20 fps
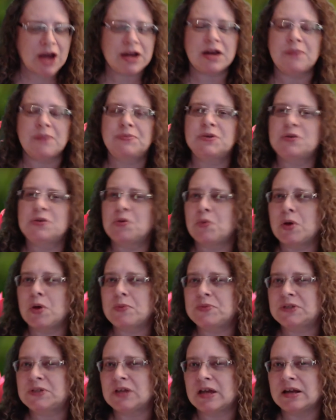it up to the
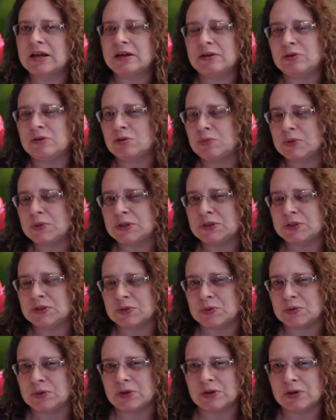website a little bit
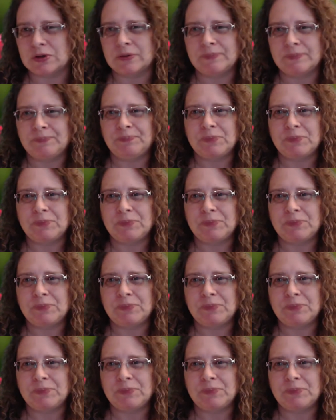sooner